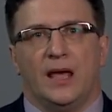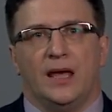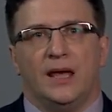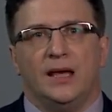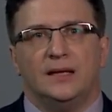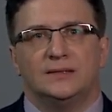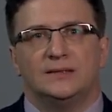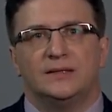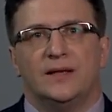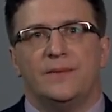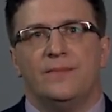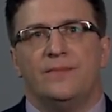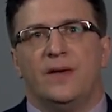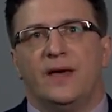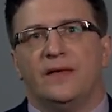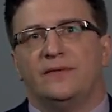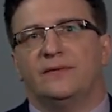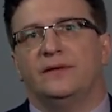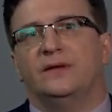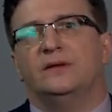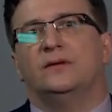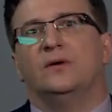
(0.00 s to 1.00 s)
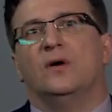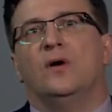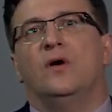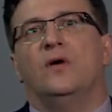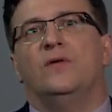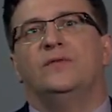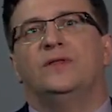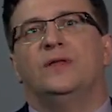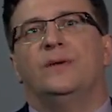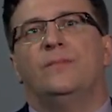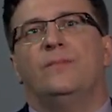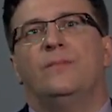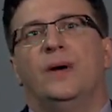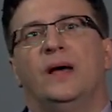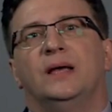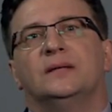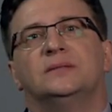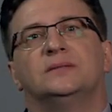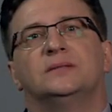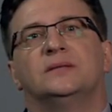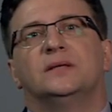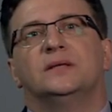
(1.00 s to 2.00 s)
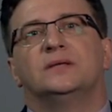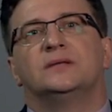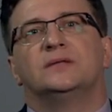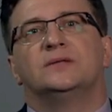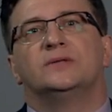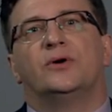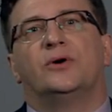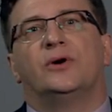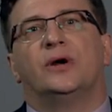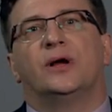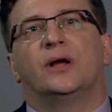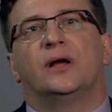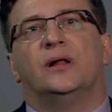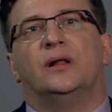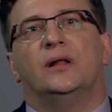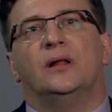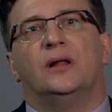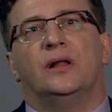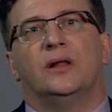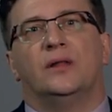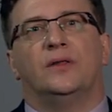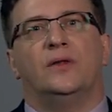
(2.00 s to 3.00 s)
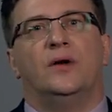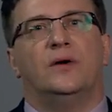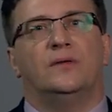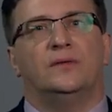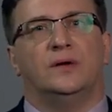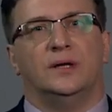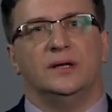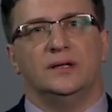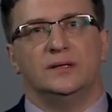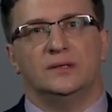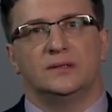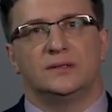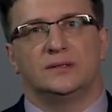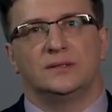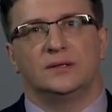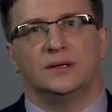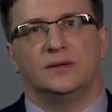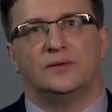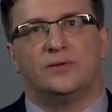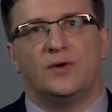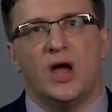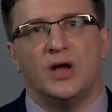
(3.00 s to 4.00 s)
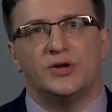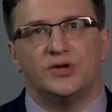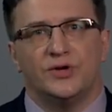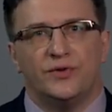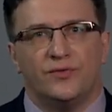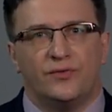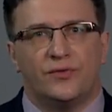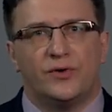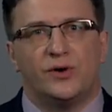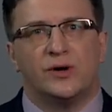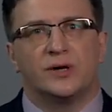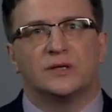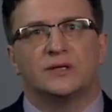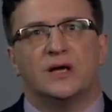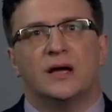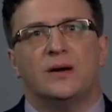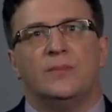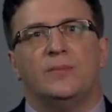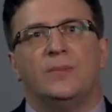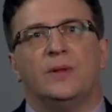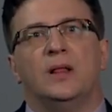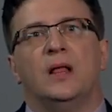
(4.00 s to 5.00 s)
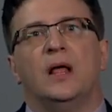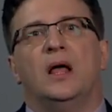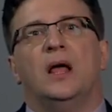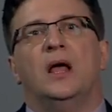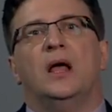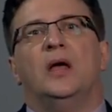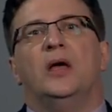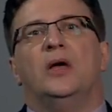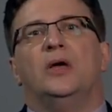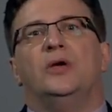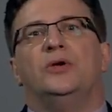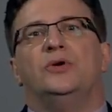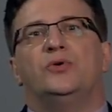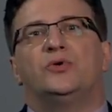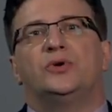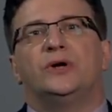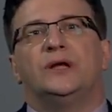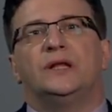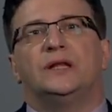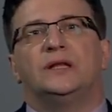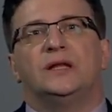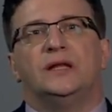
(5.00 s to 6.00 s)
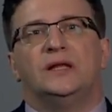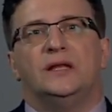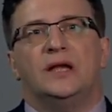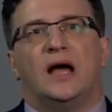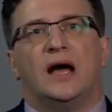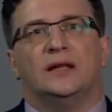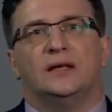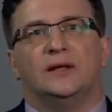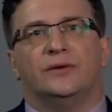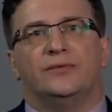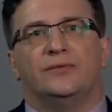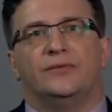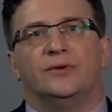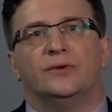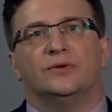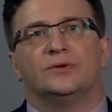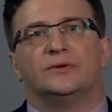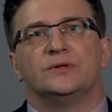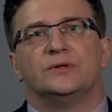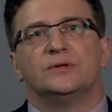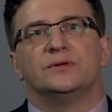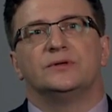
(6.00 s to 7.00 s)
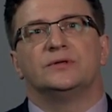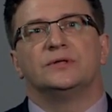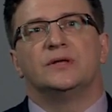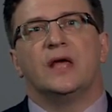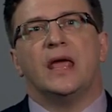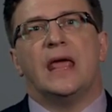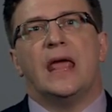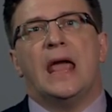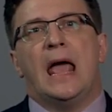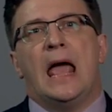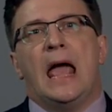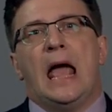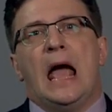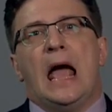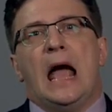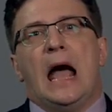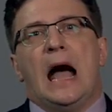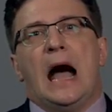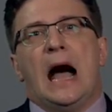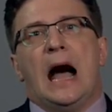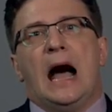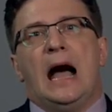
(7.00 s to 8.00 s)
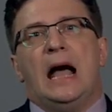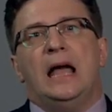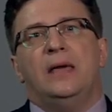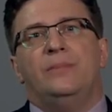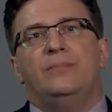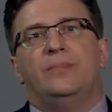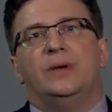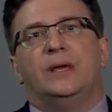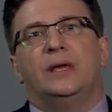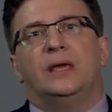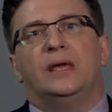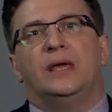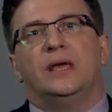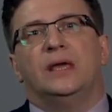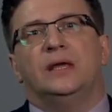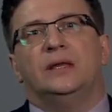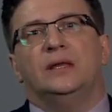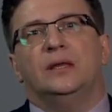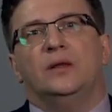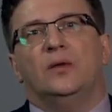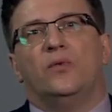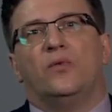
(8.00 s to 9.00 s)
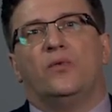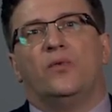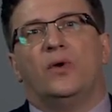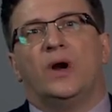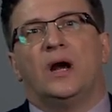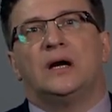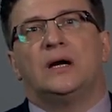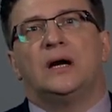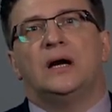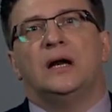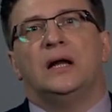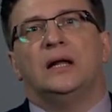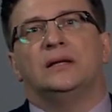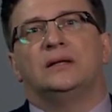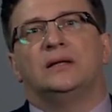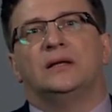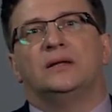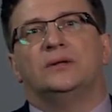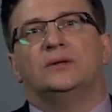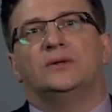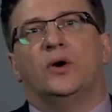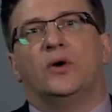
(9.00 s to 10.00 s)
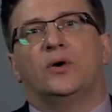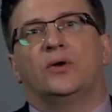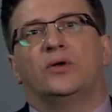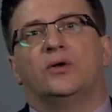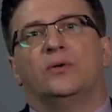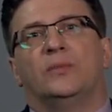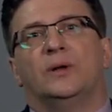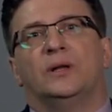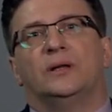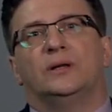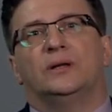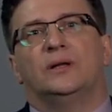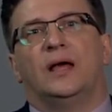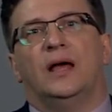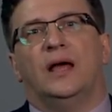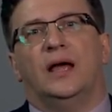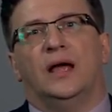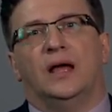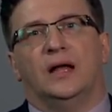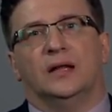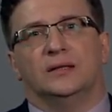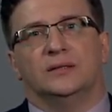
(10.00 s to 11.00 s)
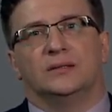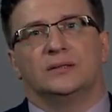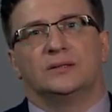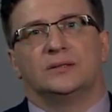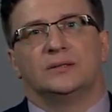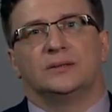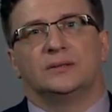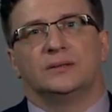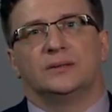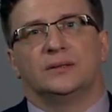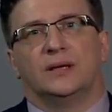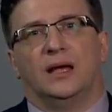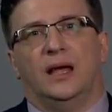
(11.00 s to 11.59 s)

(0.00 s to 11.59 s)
It's the method of the best historical novelists. In Russia, for example, Yuri Tinyanov used to say, "I begin where the document ends."